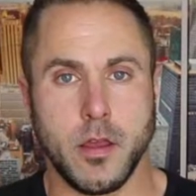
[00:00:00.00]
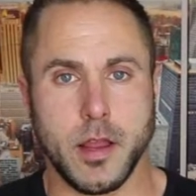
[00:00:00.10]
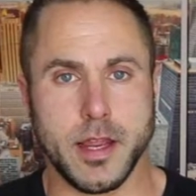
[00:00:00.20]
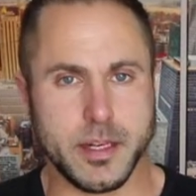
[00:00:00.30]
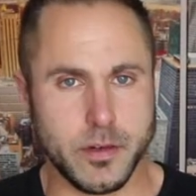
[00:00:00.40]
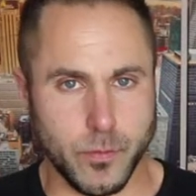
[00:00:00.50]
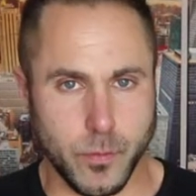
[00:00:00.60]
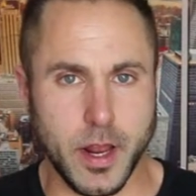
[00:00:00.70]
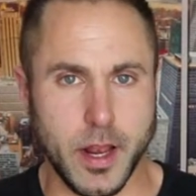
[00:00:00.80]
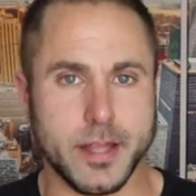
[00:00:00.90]
And he didn't
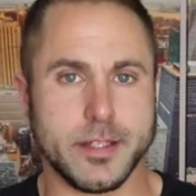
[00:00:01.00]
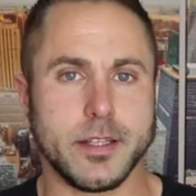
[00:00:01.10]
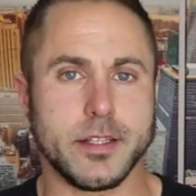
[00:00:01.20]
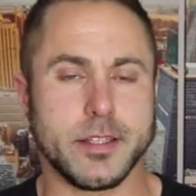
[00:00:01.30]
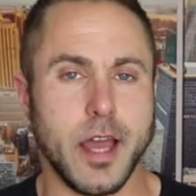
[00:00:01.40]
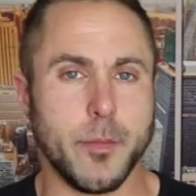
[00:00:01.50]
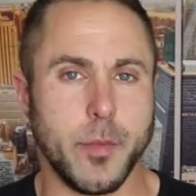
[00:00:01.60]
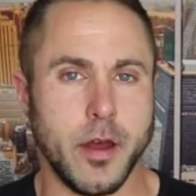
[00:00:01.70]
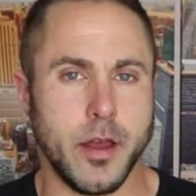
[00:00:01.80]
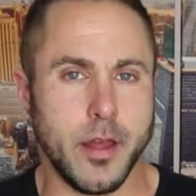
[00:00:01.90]
realize it at the time,
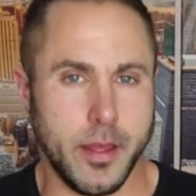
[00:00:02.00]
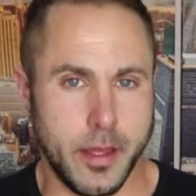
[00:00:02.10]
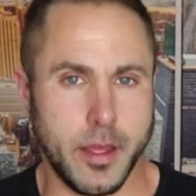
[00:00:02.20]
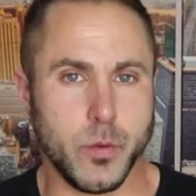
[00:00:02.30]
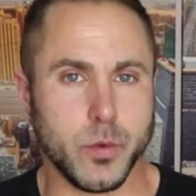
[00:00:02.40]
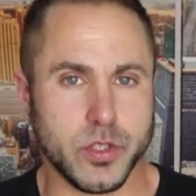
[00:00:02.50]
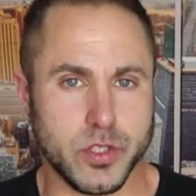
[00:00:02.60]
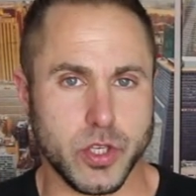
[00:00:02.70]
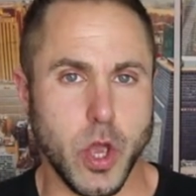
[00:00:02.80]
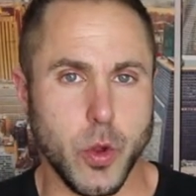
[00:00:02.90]
but he was
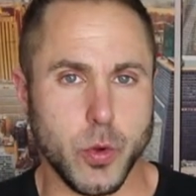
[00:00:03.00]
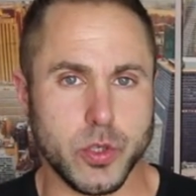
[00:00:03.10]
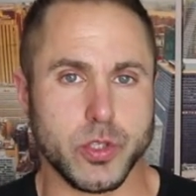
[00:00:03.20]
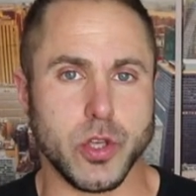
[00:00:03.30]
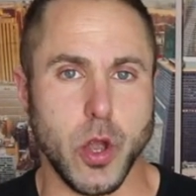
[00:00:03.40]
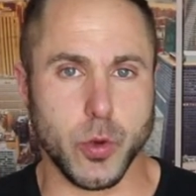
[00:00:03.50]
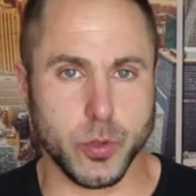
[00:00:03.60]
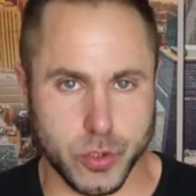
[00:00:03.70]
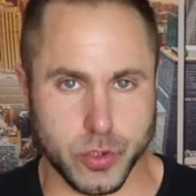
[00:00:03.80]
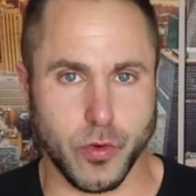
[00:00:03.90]
so, so
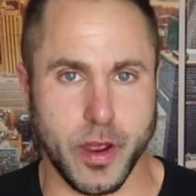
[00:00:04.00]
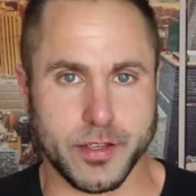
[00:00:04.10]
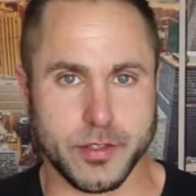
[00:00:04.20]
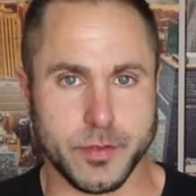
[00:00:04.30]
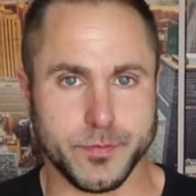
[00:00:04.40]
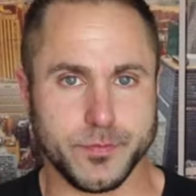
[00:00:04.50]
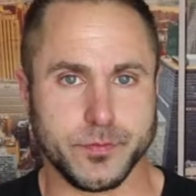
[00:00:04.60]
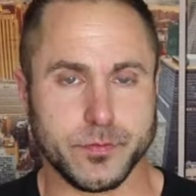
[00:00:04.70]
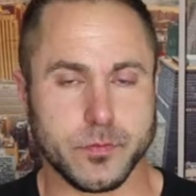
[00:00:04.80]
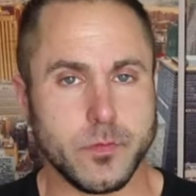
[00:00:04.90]
stressed.
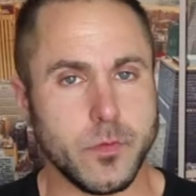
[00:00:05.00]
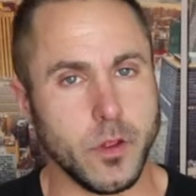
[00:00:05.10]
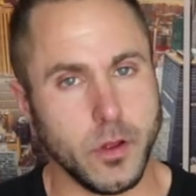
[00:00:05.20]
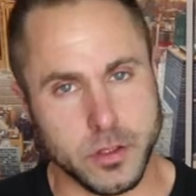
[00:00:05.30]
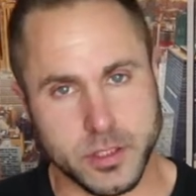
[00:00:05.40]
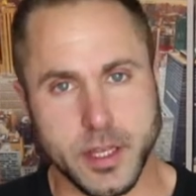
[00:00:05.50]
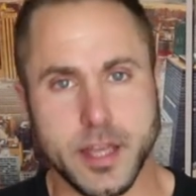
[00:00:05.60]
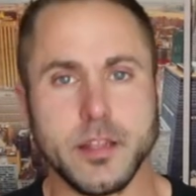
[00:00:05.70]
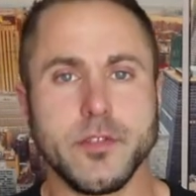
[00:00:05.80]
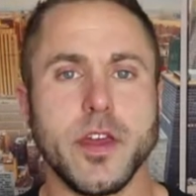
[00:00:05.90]
Got to the
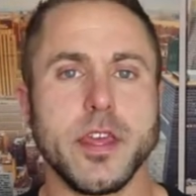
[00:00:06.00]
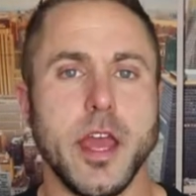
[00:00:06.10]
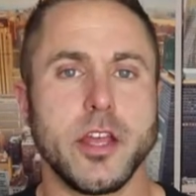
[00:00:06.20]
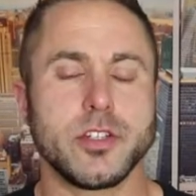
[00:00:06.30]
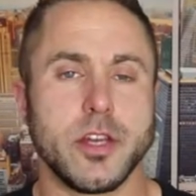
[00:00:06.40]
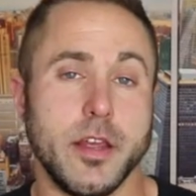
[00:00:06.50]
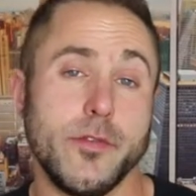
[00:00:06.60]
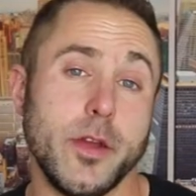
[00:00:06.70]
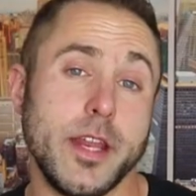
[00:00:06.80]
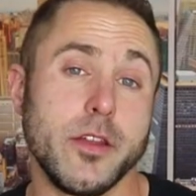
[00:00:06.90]
end of the vacation and he
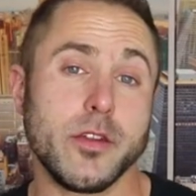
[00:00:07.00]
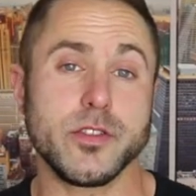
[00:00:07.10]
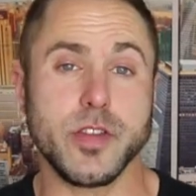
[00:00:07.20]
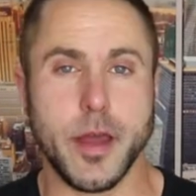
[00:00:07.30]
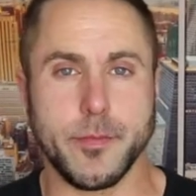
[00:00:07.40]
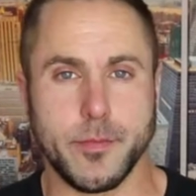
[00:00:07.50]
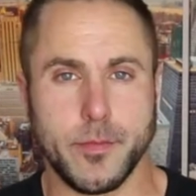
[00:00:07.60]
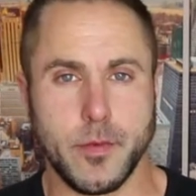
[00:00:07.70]
thought he'd had a good time.